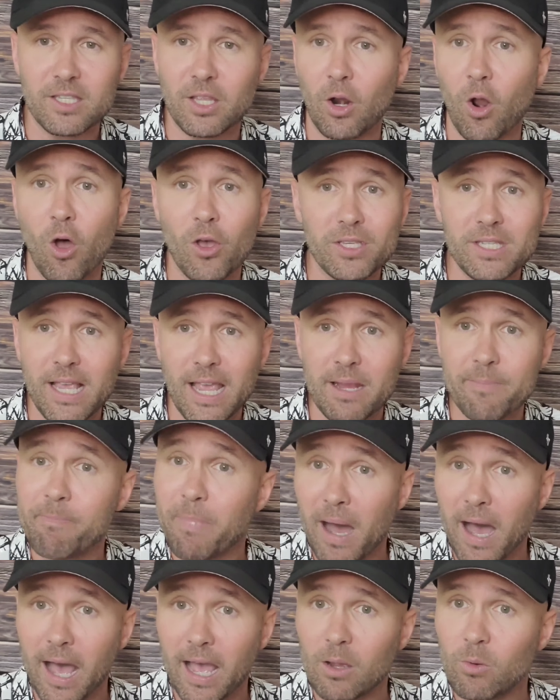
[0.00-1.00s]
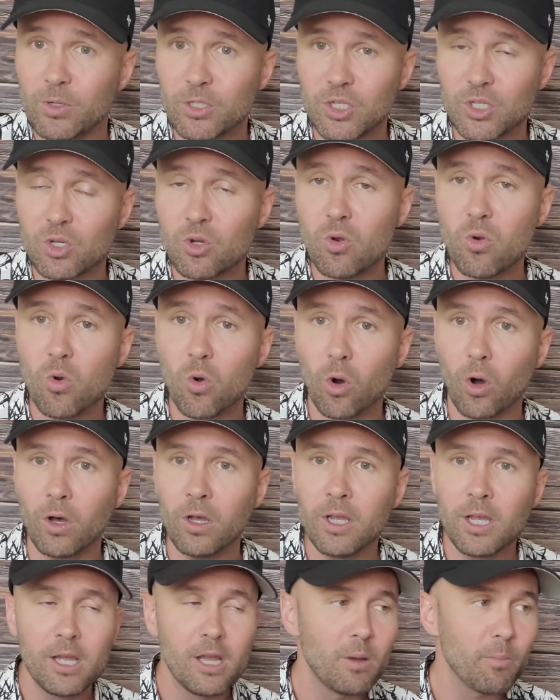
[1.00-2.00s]
They're all saying buy, which is cool,
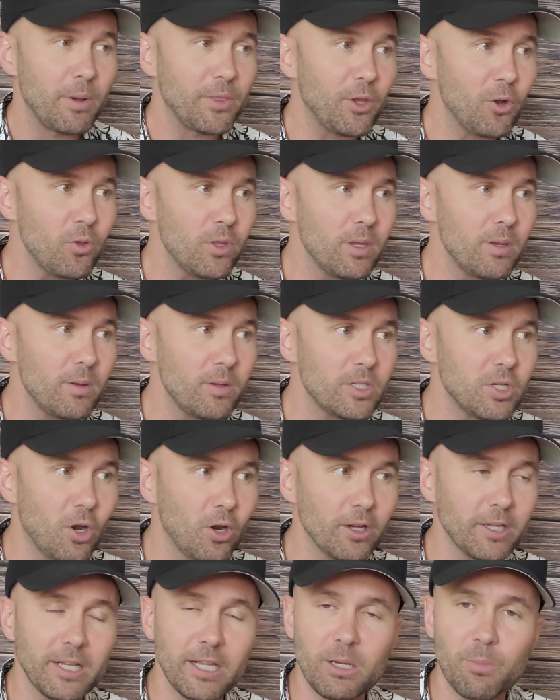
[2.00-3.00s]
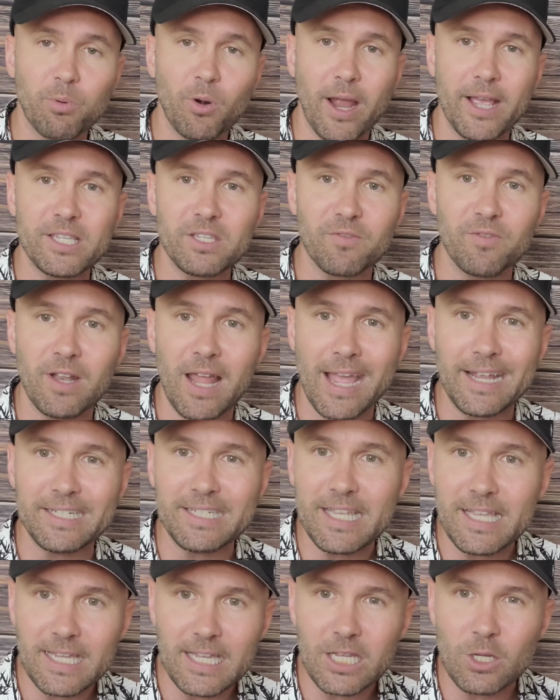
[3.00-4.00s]
but they're only targeting a price of
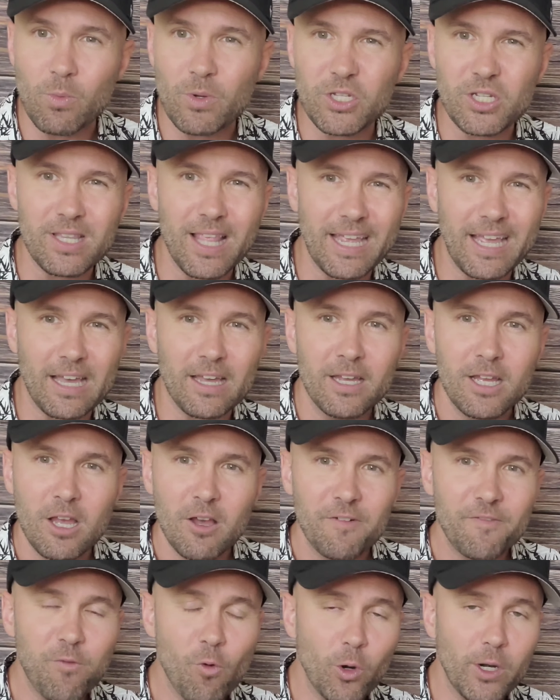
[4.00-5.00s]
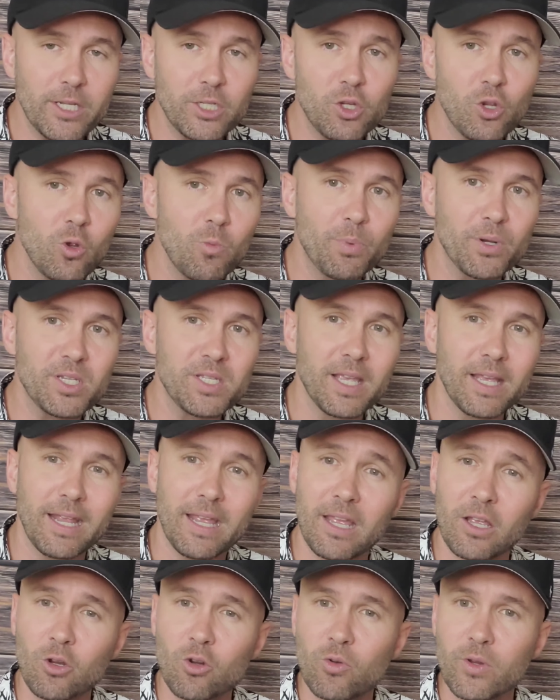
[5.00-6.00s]
19, which is like a 42%
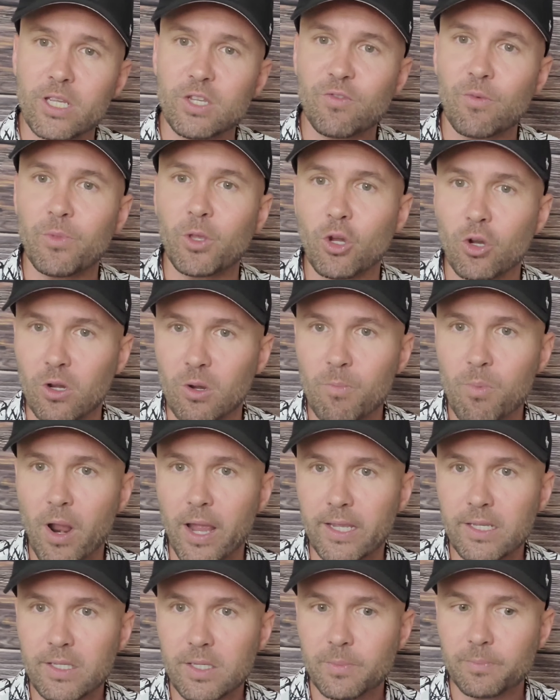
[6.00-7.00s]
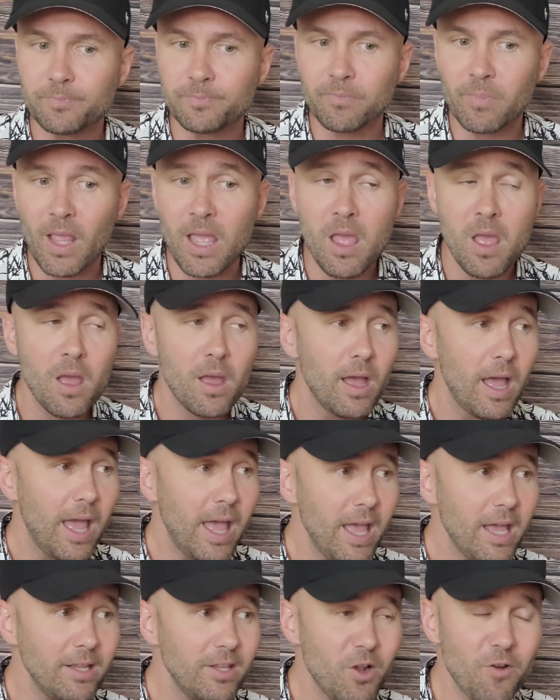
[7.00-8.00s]
increase from the current price.
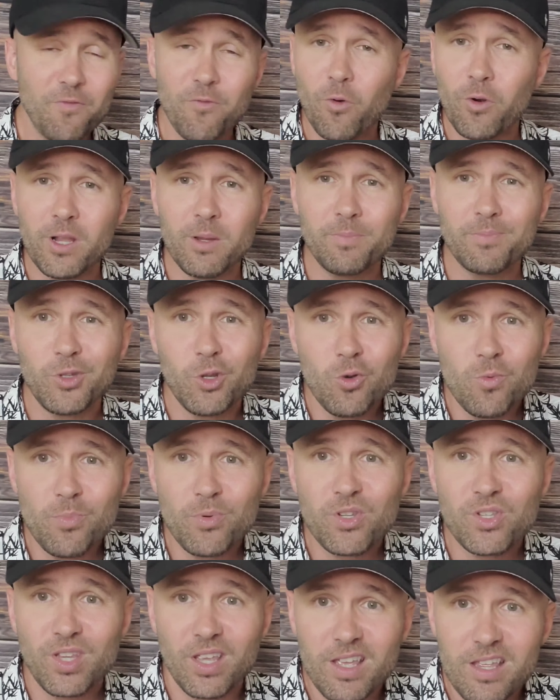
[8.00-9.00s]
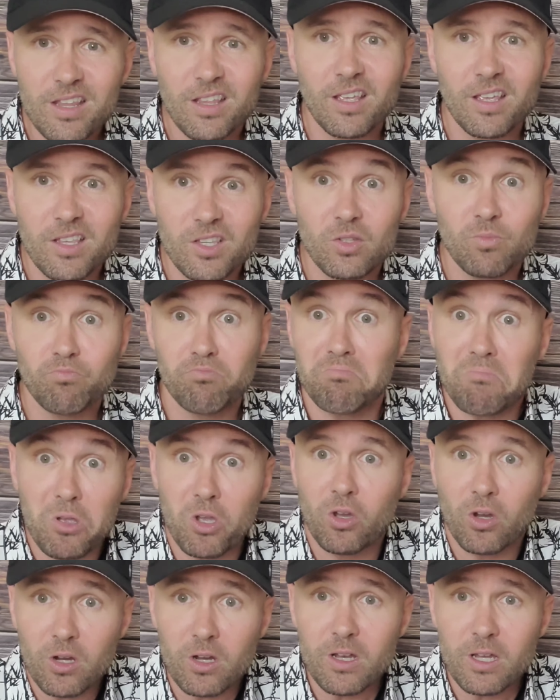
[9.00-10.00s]
And 42% is
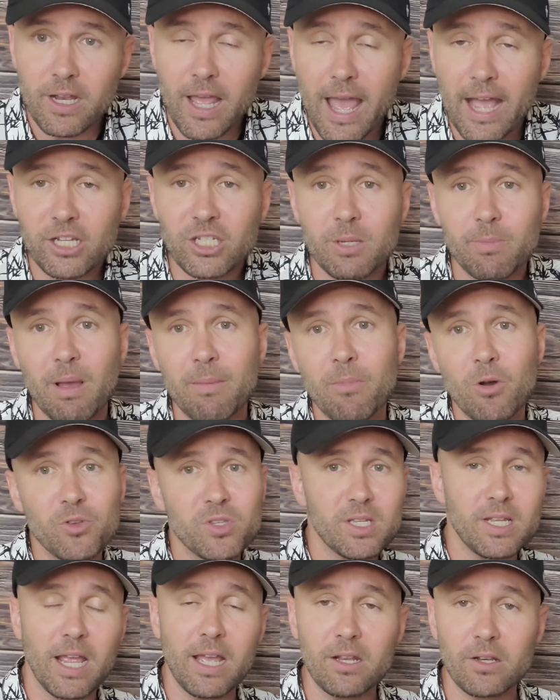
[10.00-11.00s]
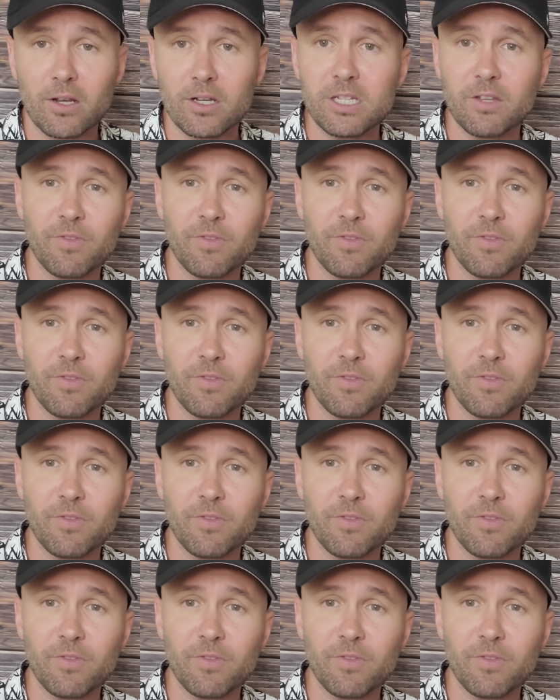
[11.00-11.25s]
good actually by most standards.